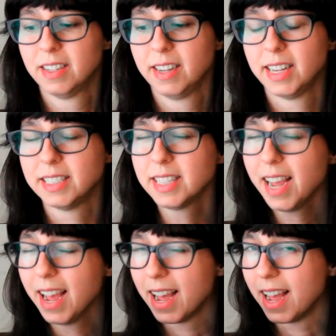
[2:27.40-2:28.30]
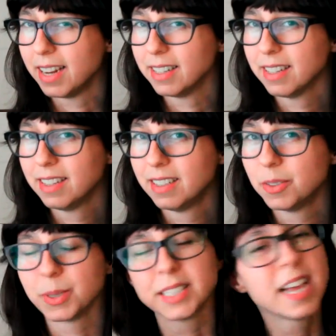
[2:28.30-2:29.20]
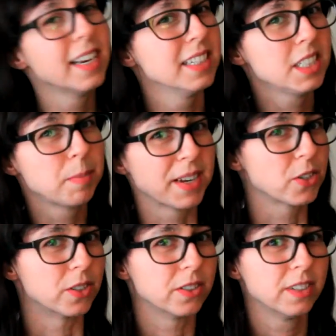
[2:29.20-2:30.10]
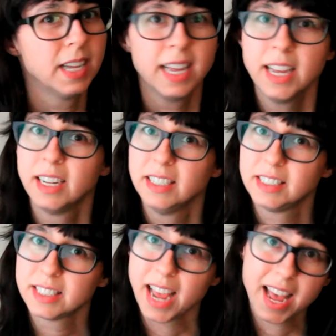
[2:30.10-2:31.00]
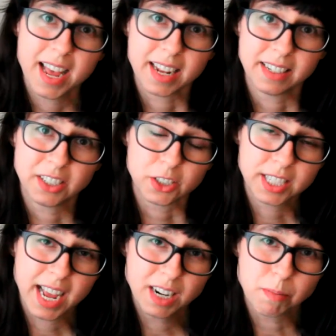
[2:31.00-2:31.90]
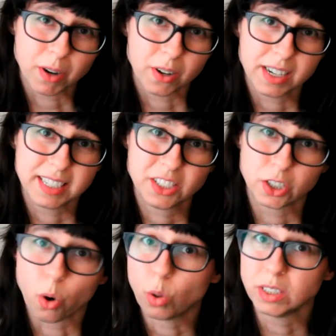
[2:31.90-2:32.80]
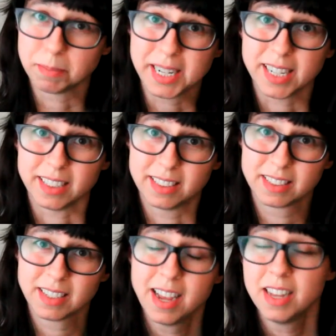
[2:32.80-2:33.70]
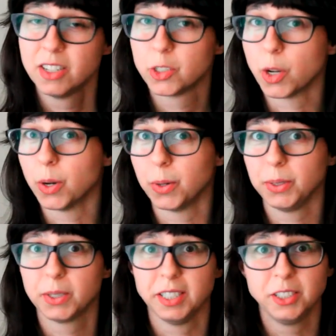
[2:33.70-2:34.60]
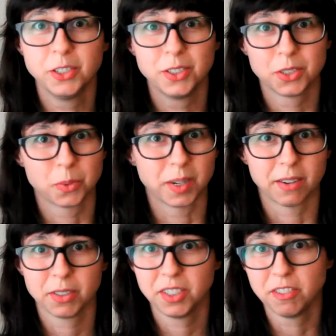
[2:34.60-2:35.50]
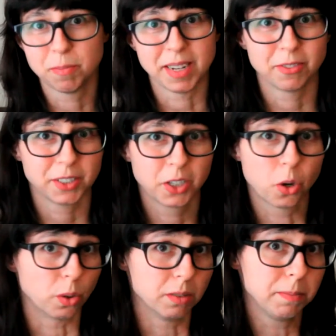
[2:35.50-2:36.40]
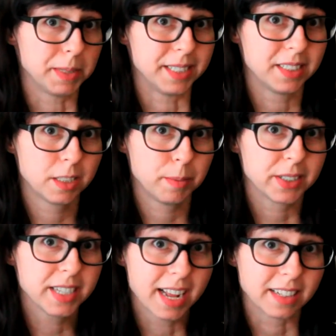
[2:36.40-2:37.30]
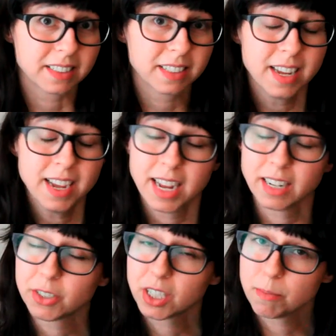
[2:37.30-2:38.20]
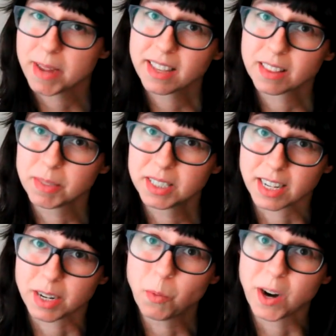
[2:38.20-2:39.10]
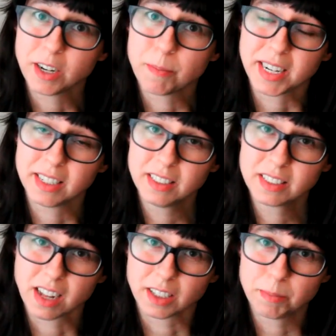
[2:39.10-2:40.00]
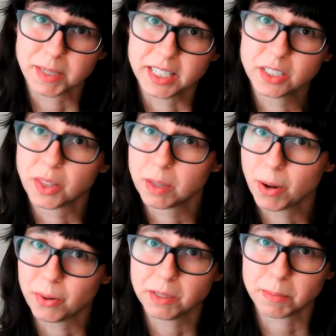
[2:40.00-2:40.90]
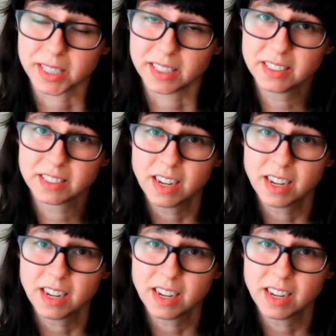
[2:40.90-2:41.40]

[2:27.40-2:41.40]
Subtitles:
and 10, well, 10 is special. 10, your 10 bar is your golden beads. So you can use whatever you've made for your golden beads to be your 10s. And if you're going to make them the same way you're making these colored beads with the pony beads,